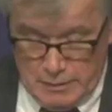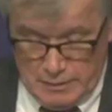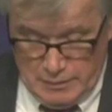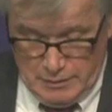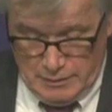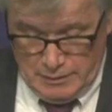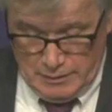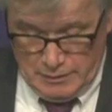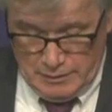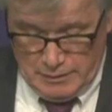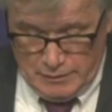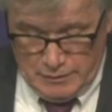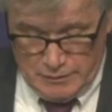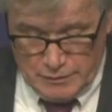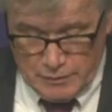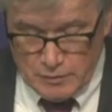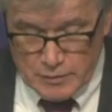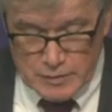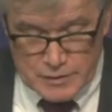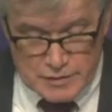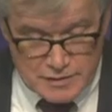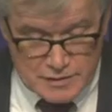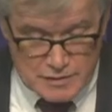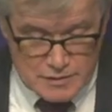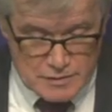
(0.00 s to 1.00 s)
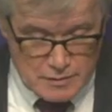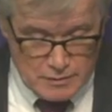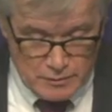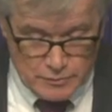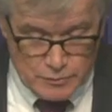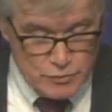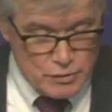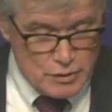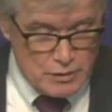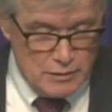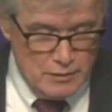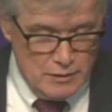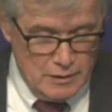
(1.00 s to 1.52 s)
and then there is a
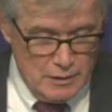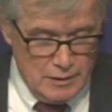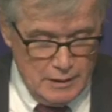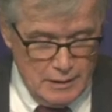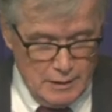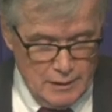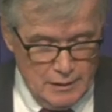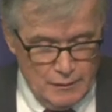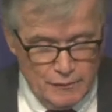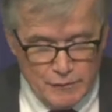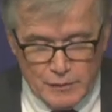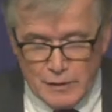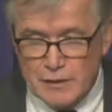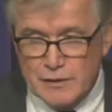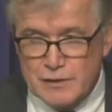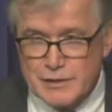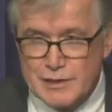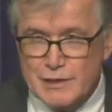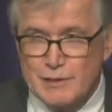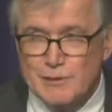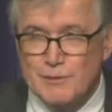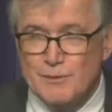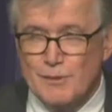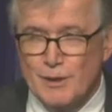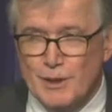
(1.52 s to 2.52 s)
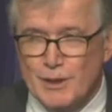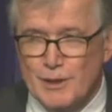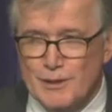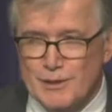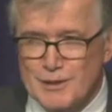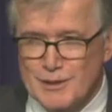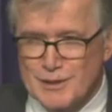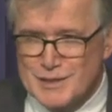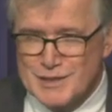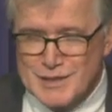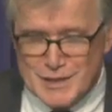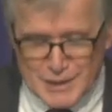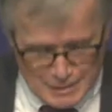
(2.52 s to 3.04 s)
solution that I have, and I'll tell you what it
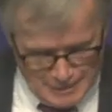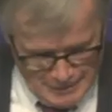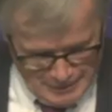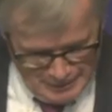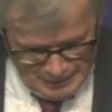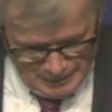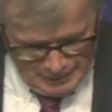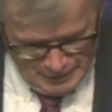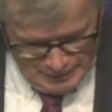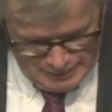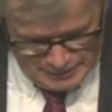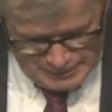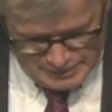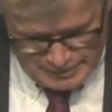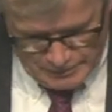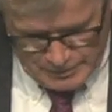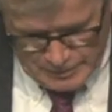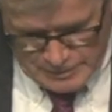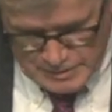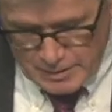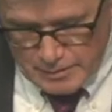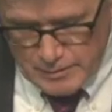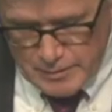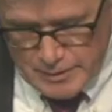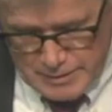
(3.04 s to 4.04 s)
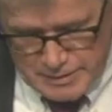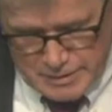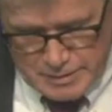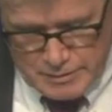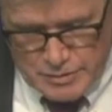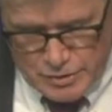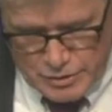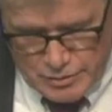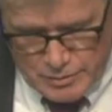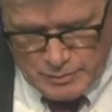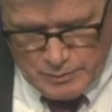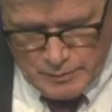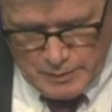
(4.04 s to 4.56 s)
is. So the serious
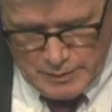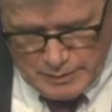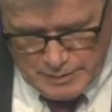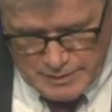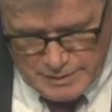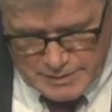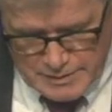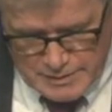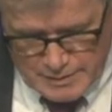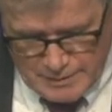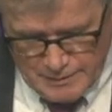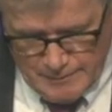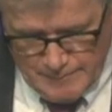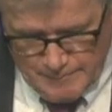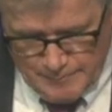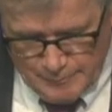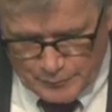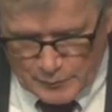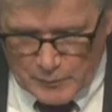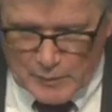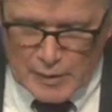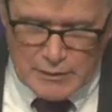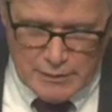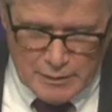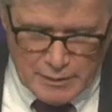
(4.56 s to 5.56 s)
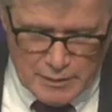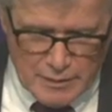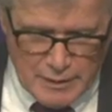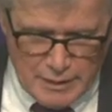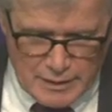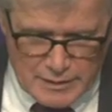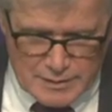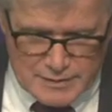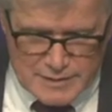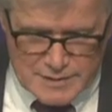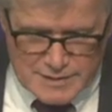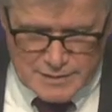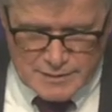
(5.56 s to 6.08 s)
issue is, and
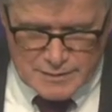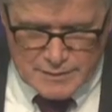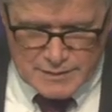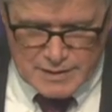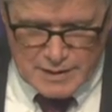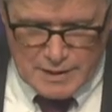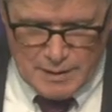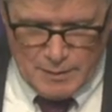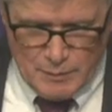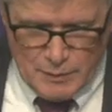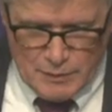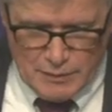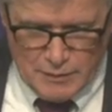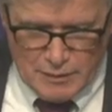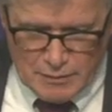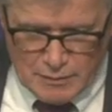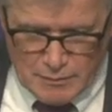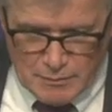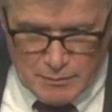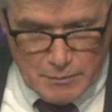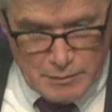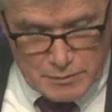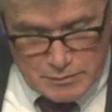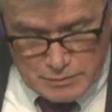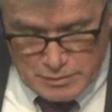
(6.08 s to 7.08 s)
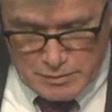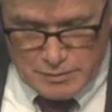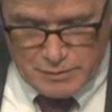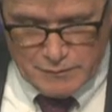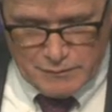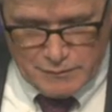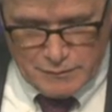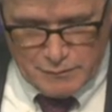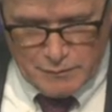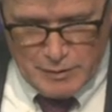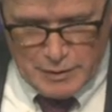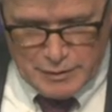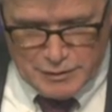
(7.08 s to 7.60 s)
I can see this happening, I actually
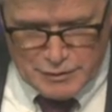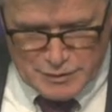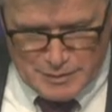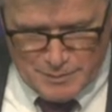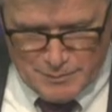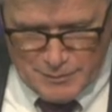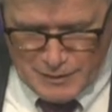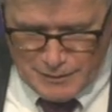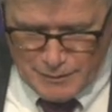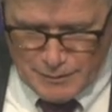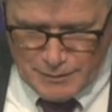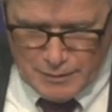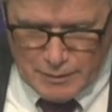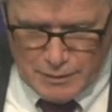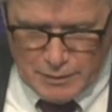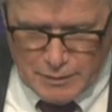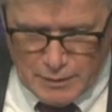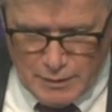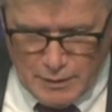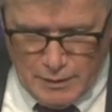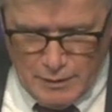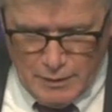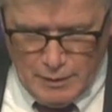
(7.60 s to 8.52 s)
have to write something on it.